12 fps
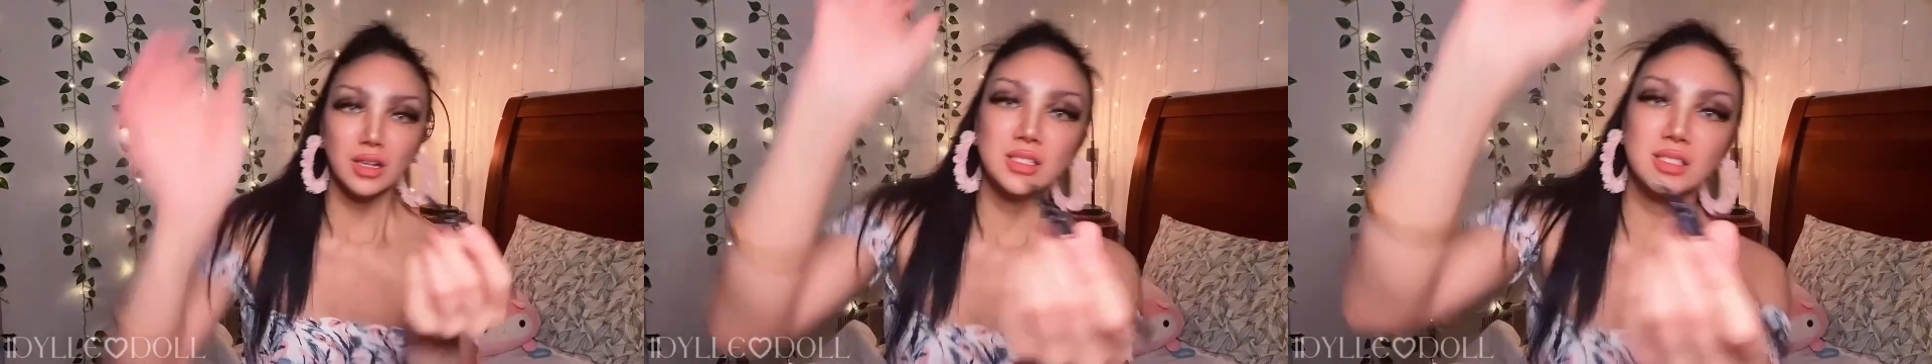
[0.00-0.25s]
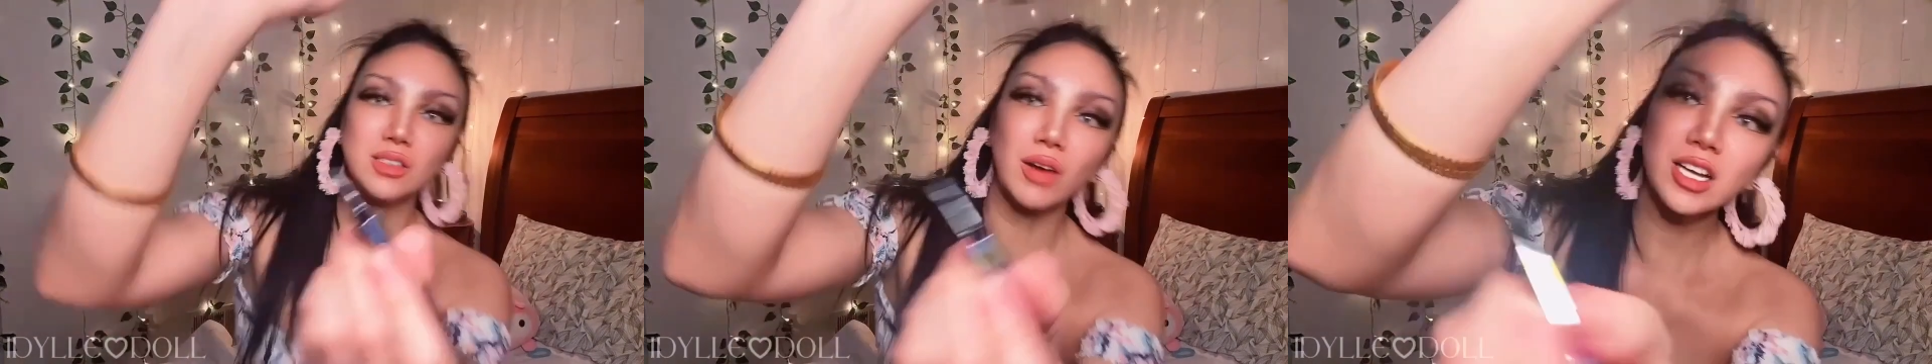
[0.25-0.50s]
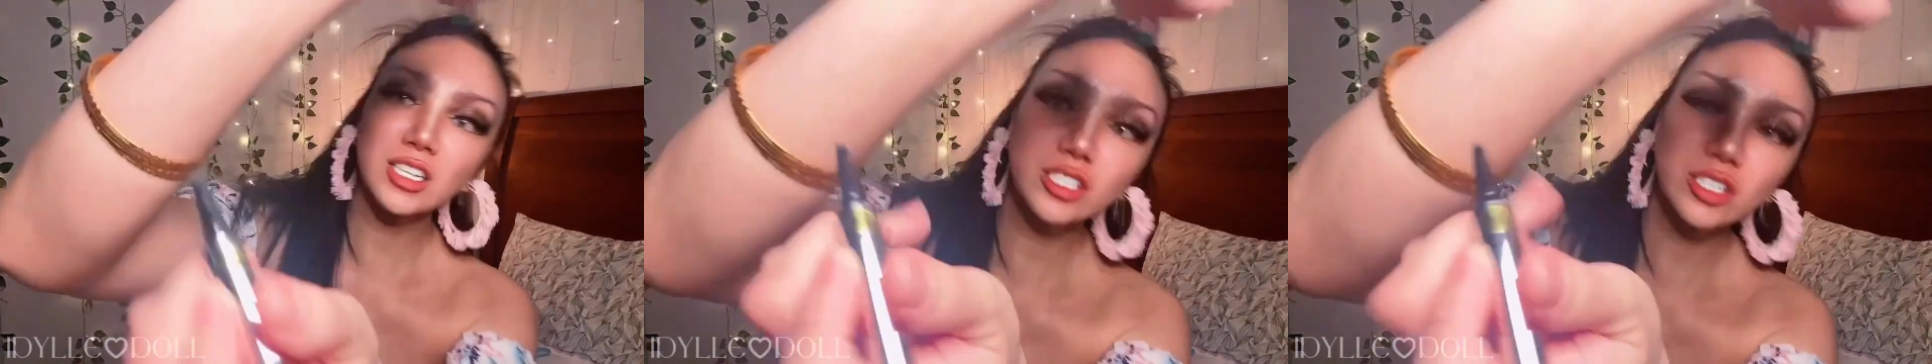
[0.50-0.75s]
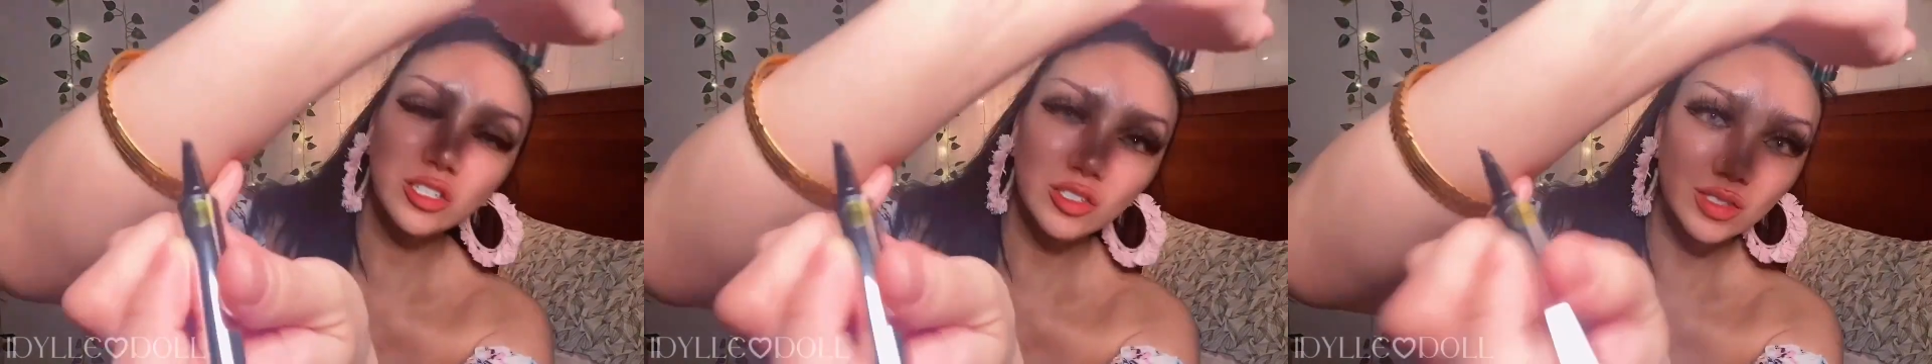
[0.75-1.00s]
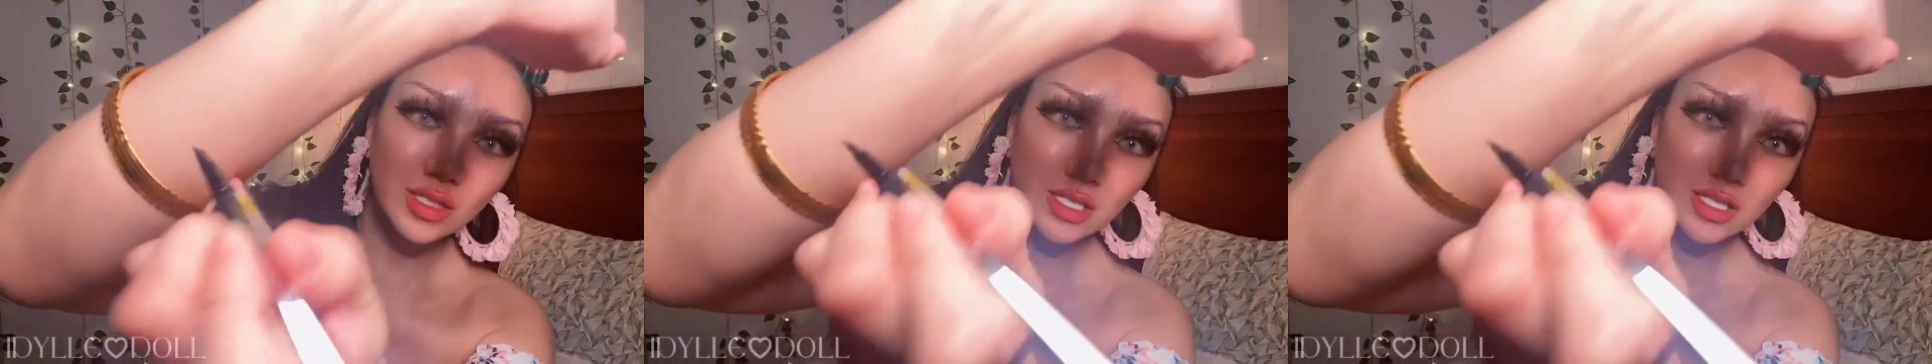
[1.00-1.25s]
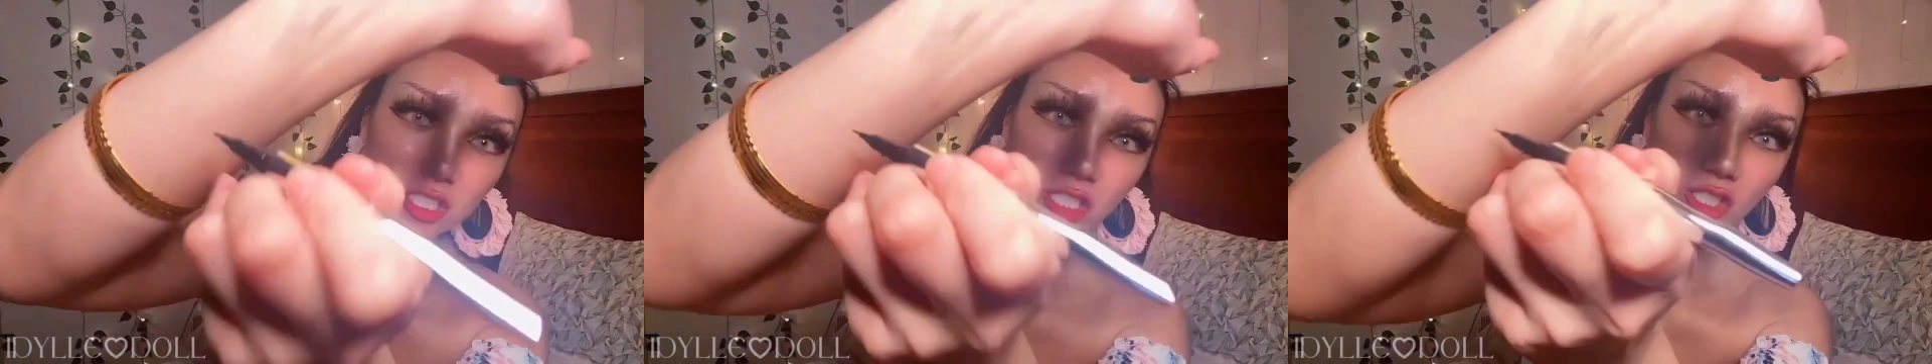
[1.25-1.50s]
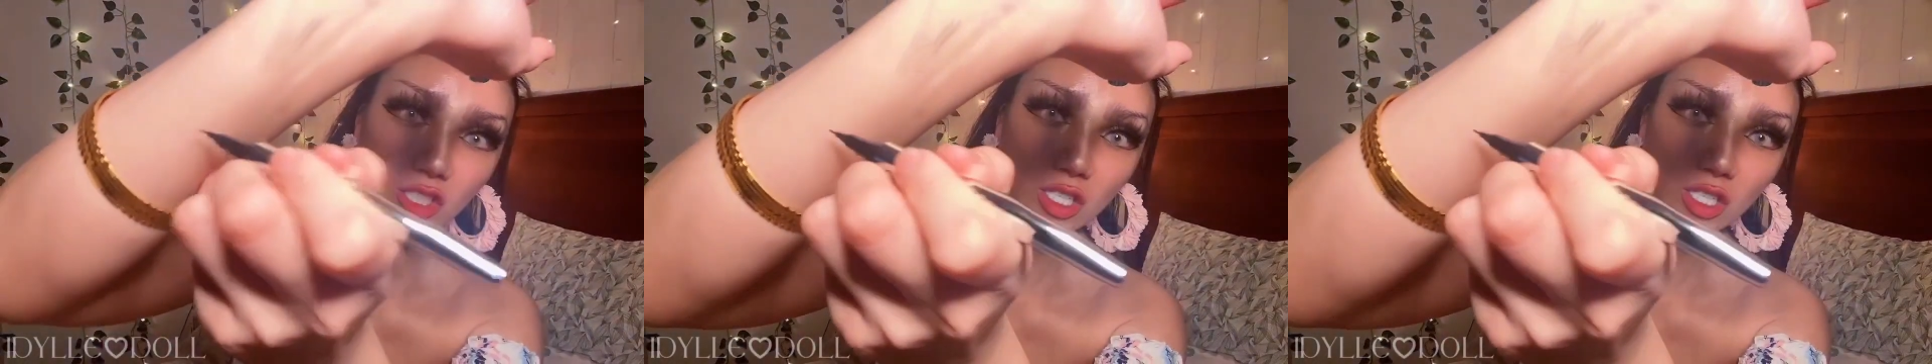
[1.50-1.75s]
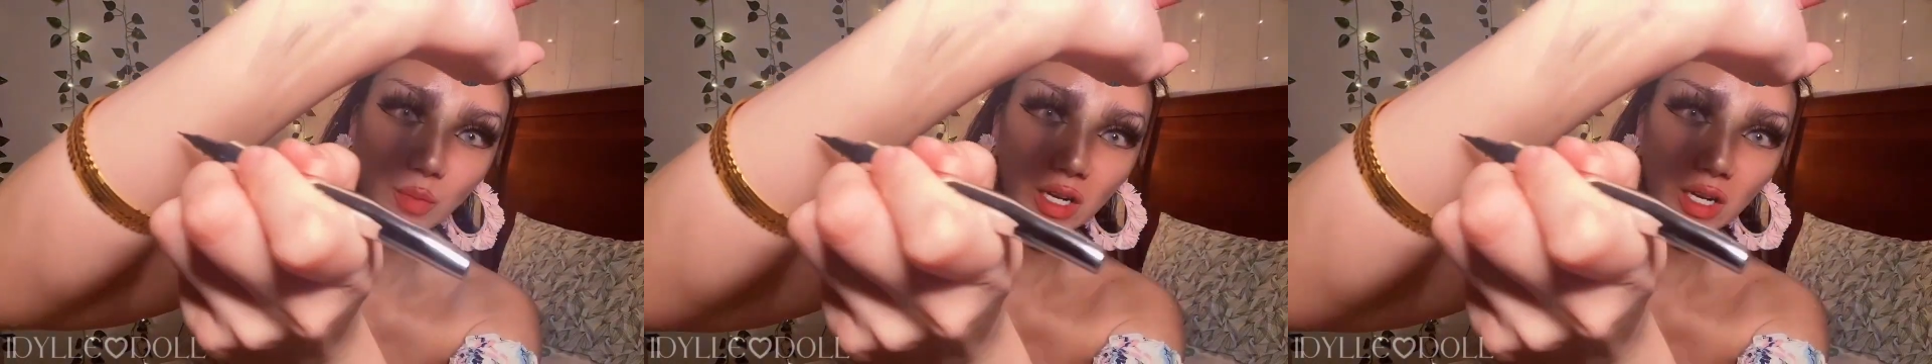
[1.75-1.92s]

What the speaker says: So I actually use the chisel tip,